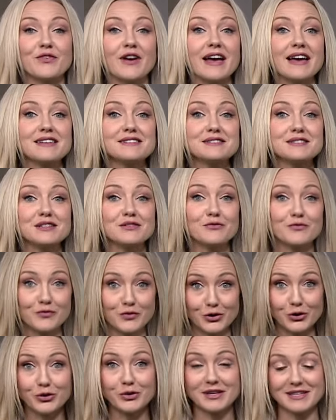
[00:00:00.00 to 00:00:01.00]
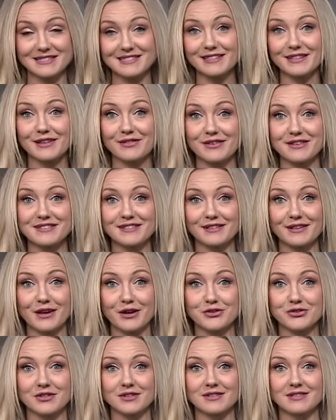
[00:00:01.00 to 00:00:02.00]
fast and furiously this
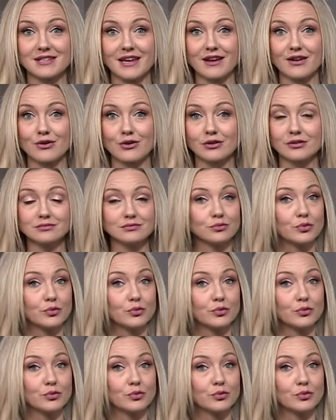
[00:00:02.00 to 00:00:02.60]
election cycle.